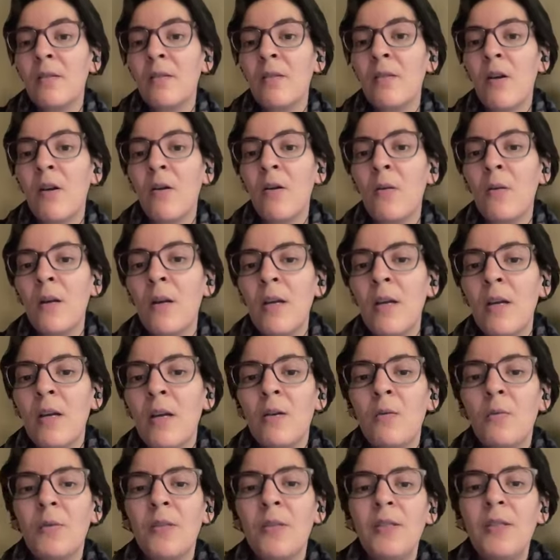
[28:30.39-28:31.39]
So
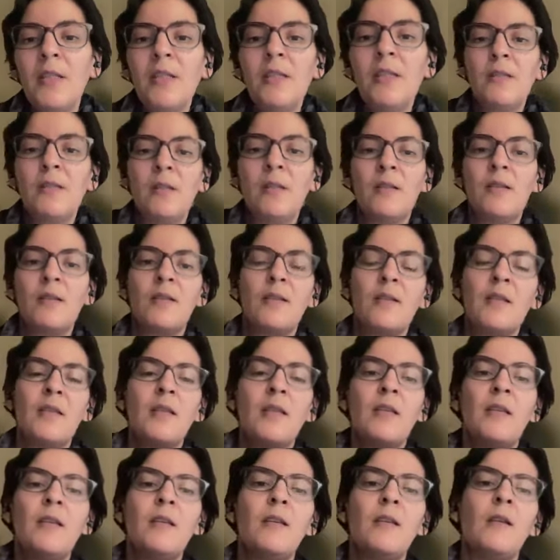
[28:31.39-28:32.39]
we need to
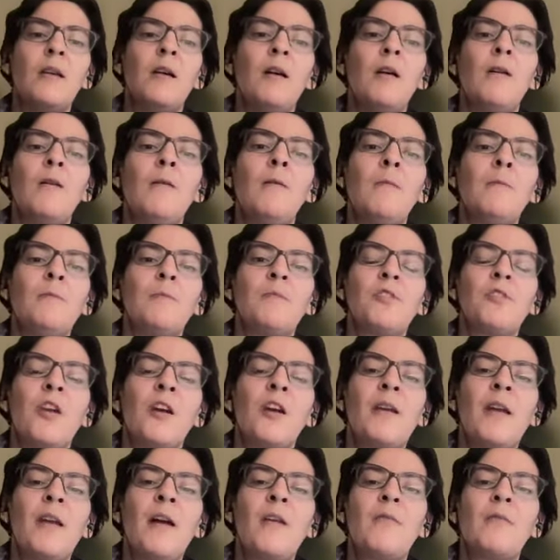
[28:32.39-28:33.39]
see
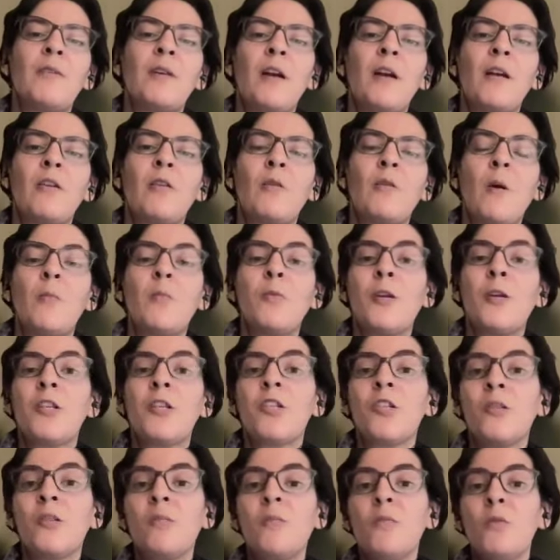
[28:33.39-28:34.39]
China-Africa
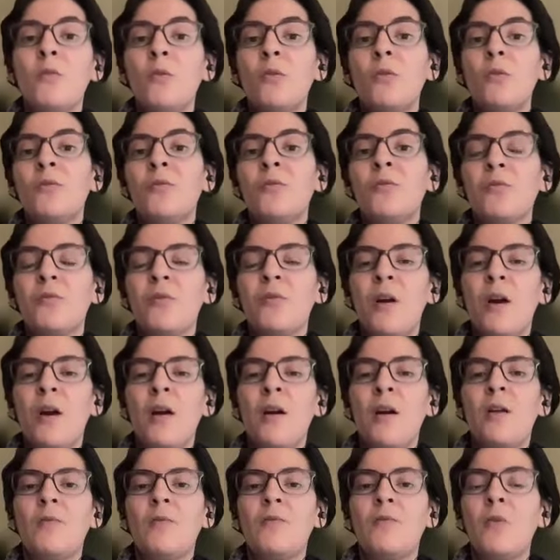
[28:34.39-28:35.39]
cooperation move
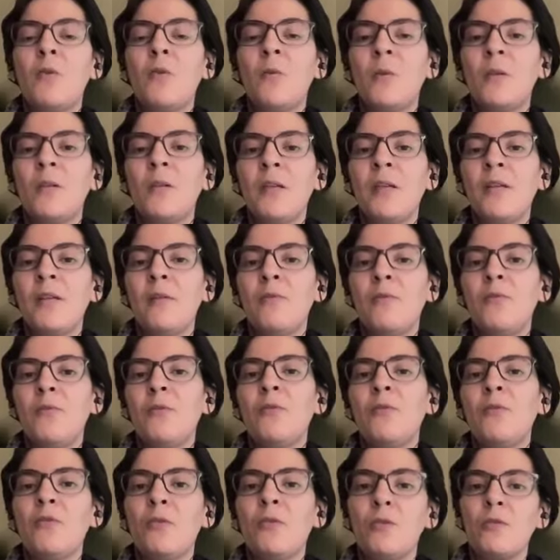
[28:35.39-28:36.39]
forward in the
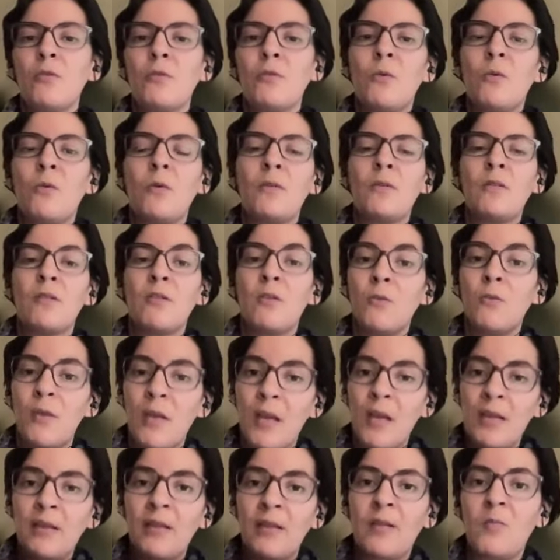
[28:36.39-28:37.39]
future towards
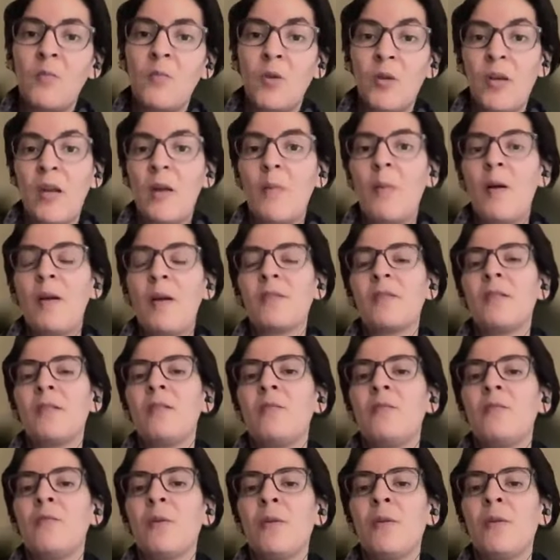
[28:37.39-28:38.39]
creating more
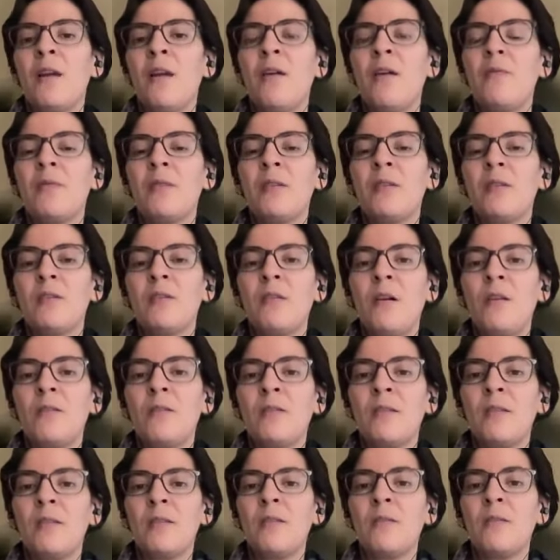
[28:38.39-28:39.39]
capacity for the African
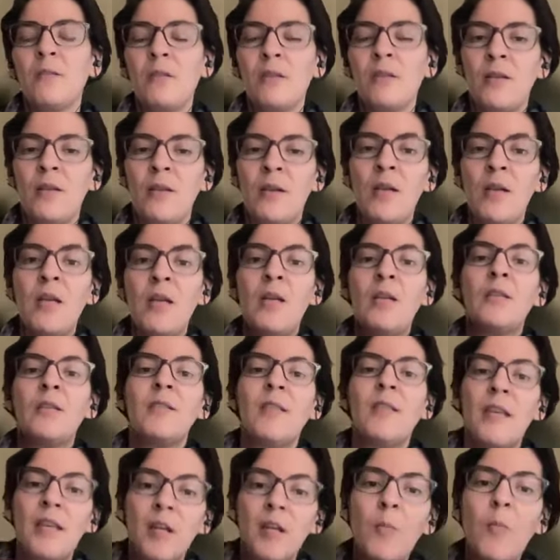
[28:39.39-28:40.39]
continent to
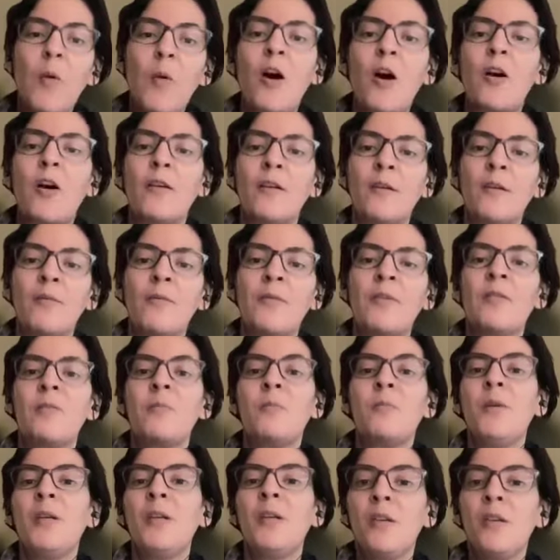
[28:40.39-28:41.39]
take part of this
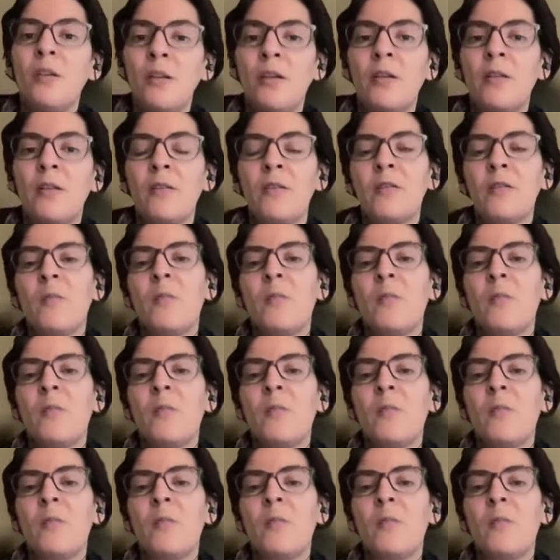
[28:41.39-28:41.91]
bigger